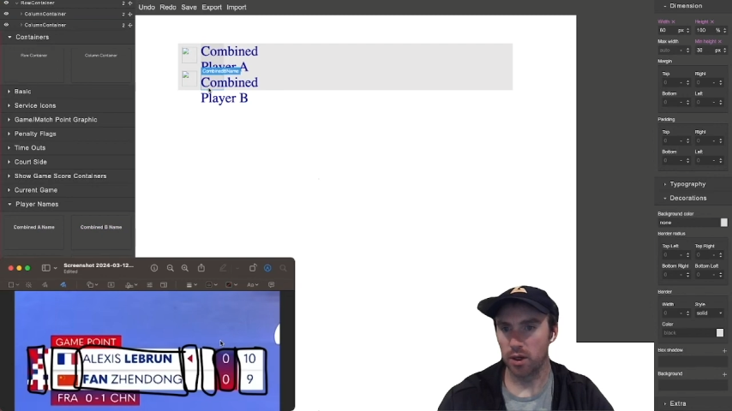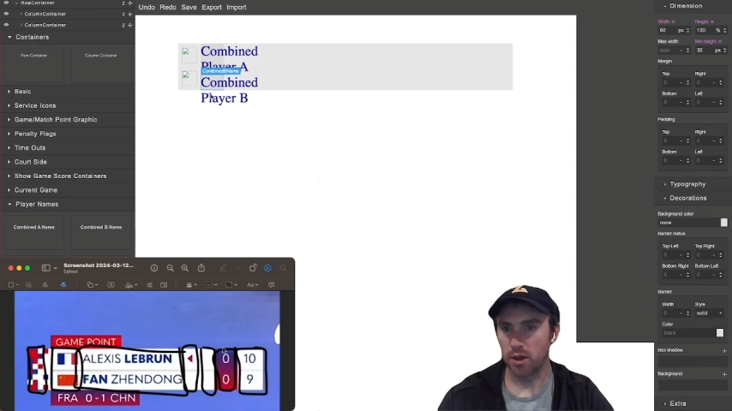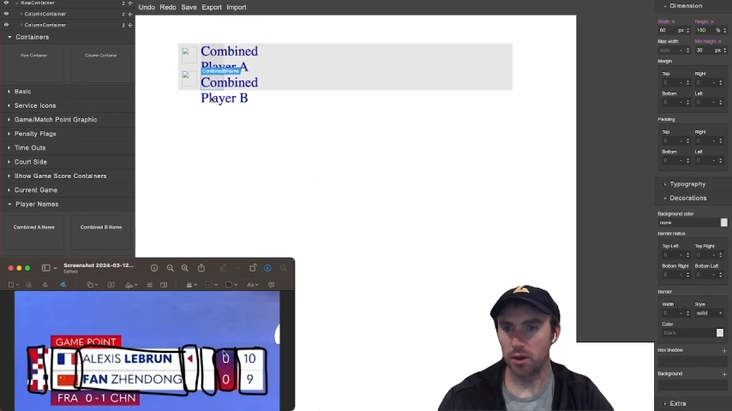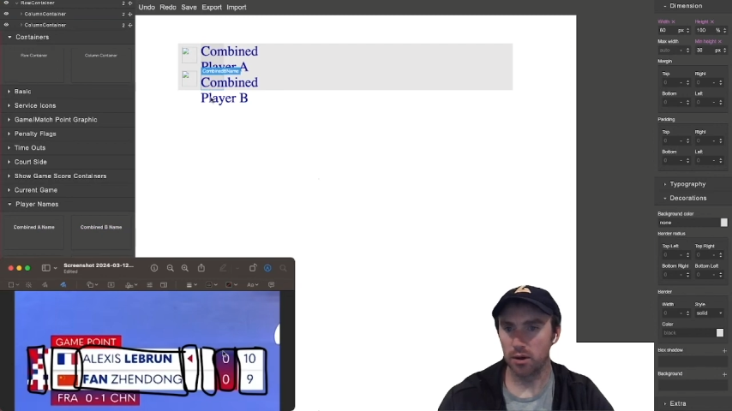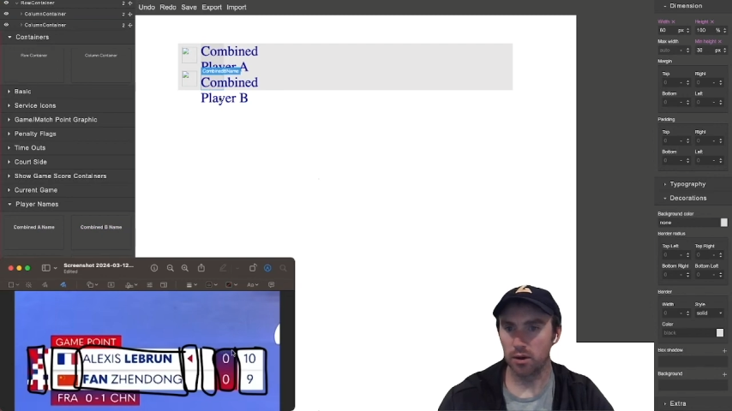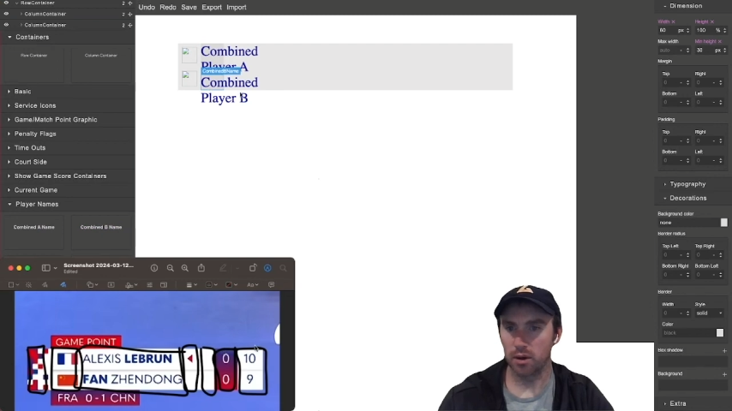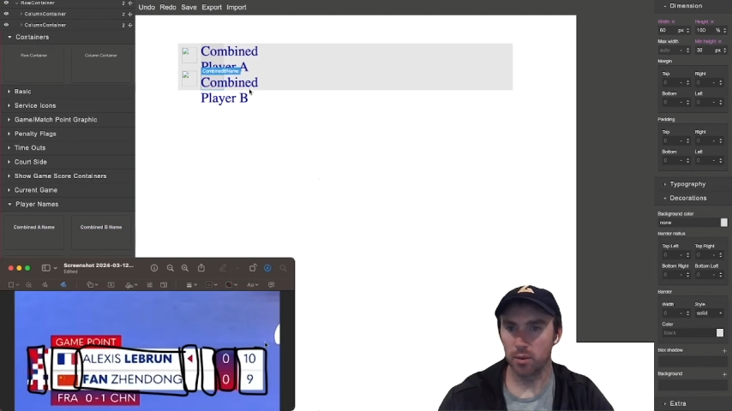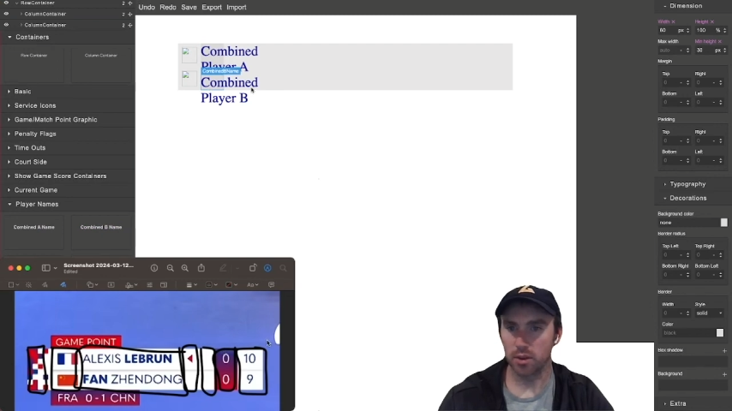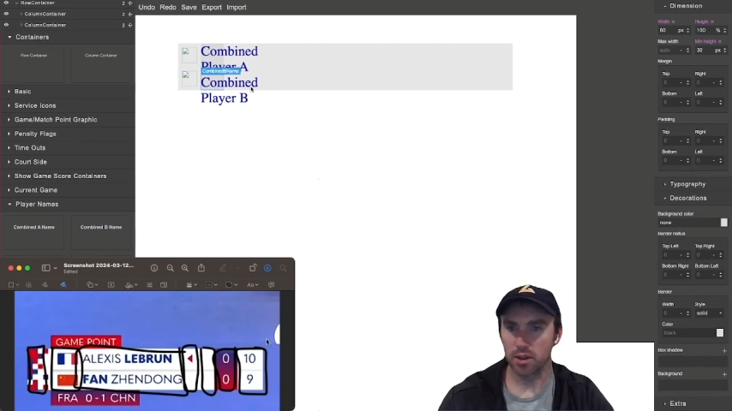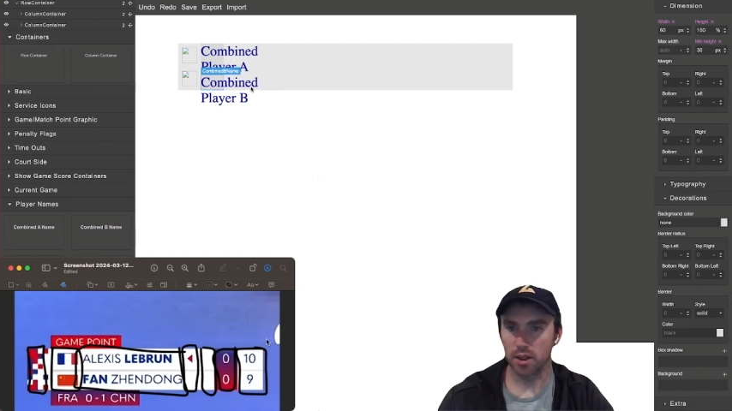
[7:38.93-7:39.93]
B here.
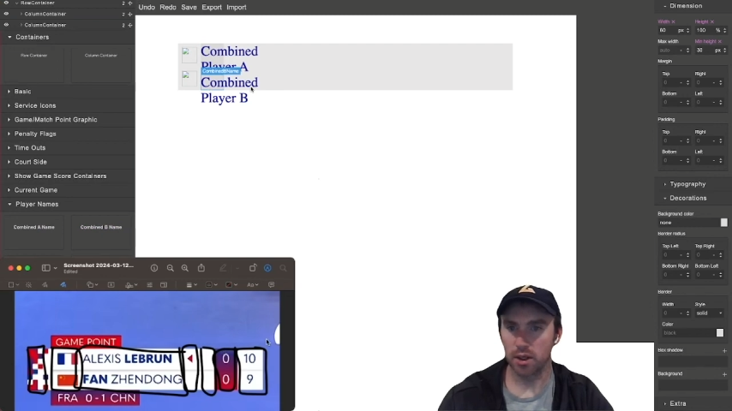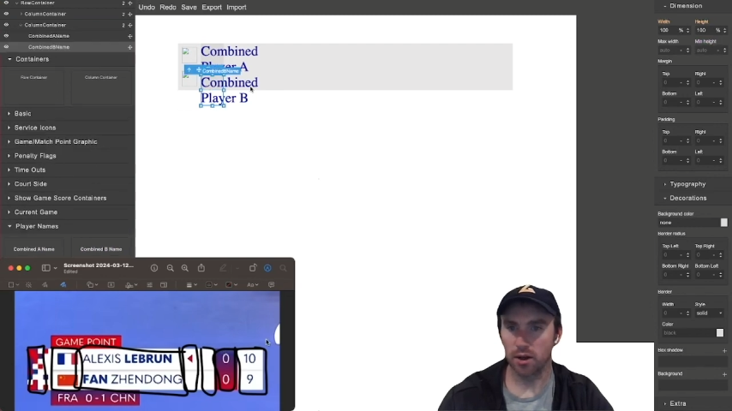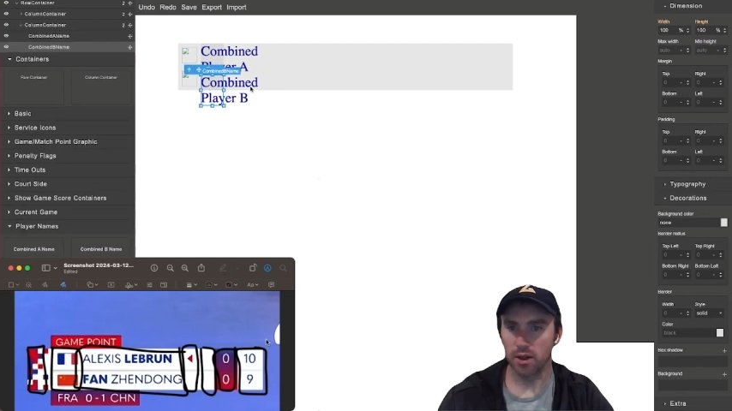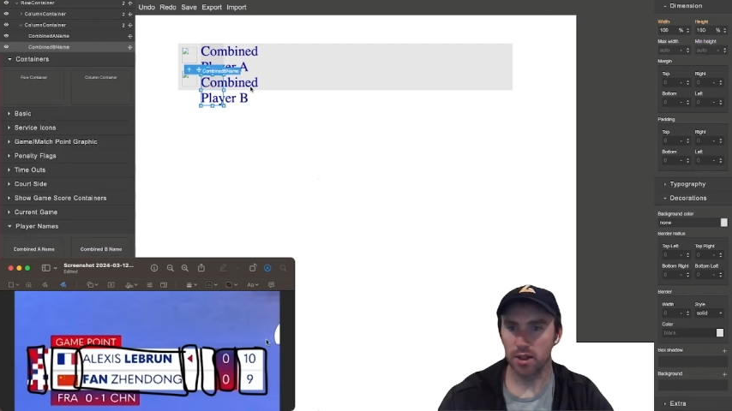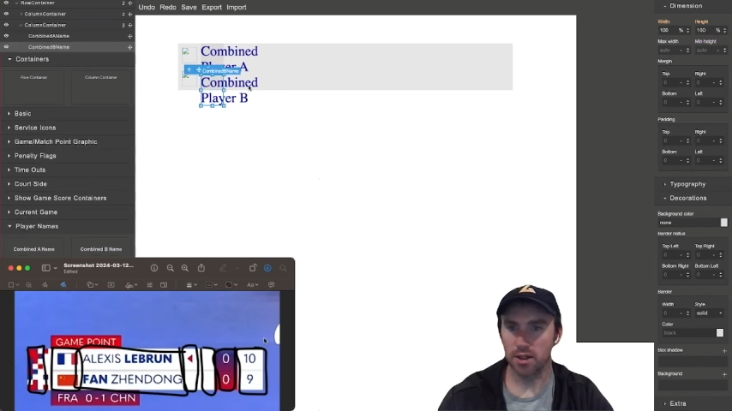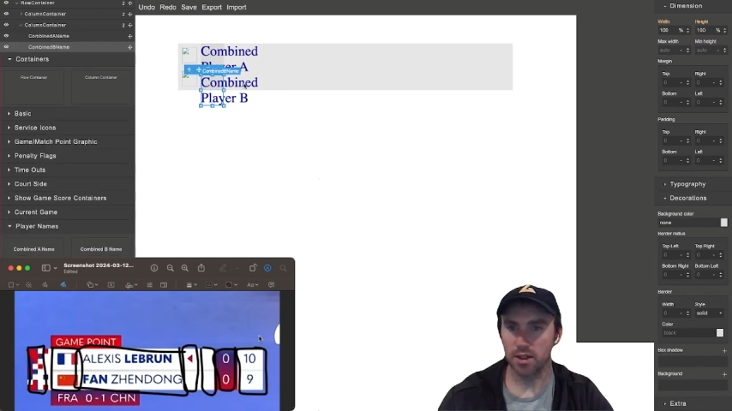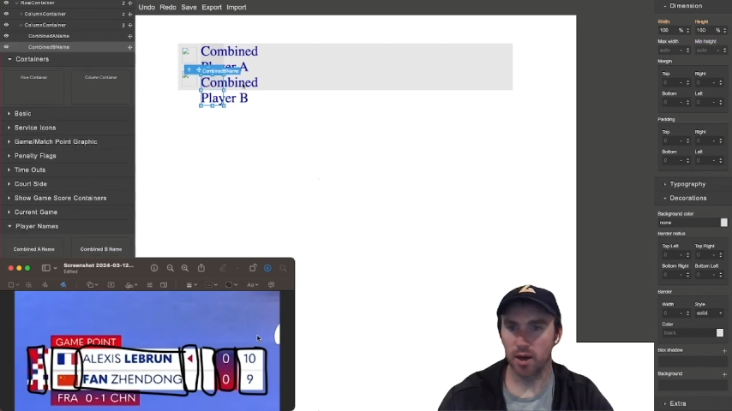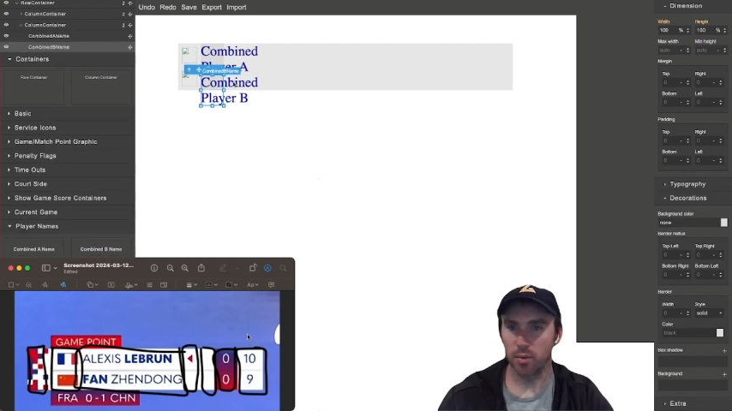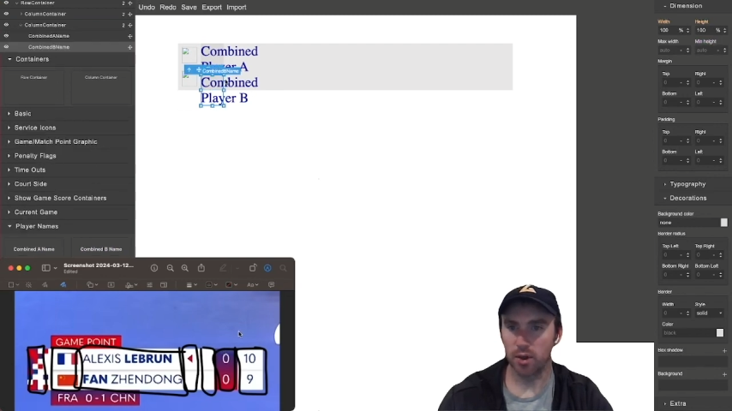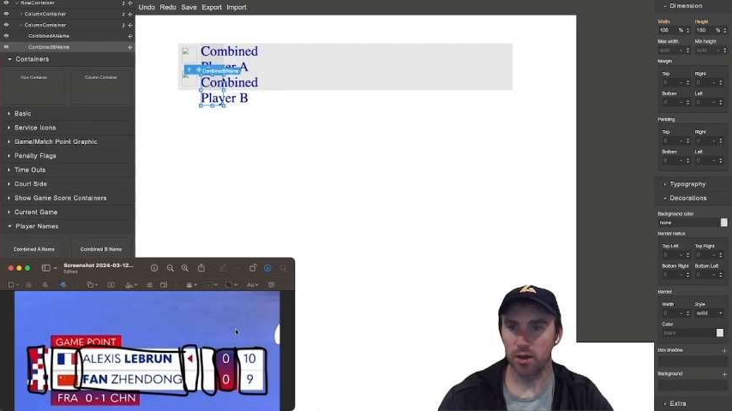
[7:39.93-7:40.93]
We're just going to have that
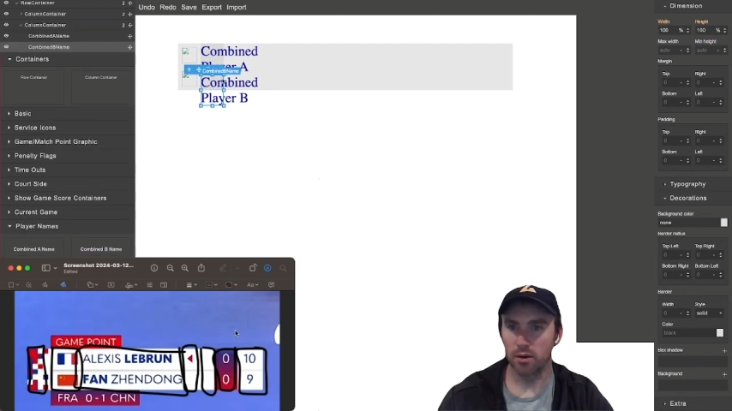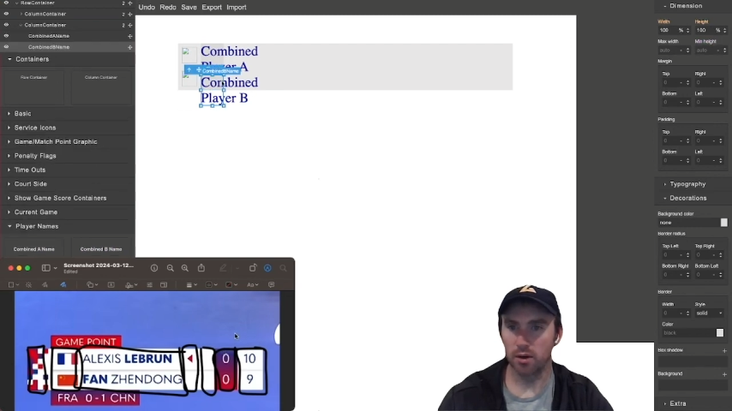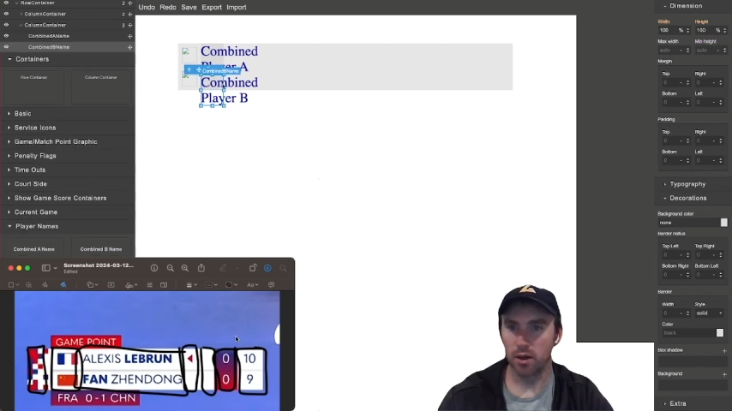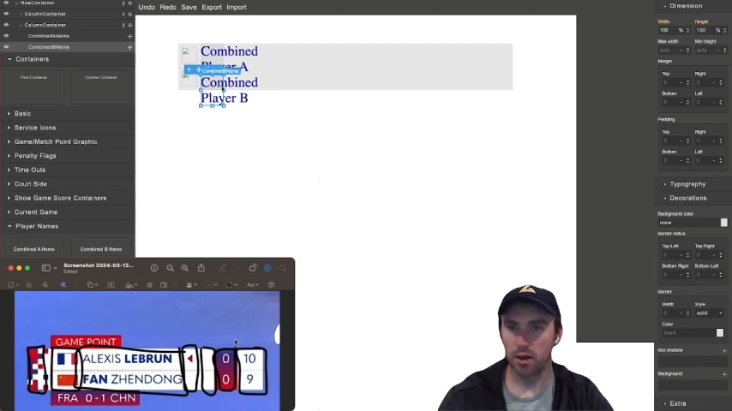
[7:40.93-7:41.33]
snap in.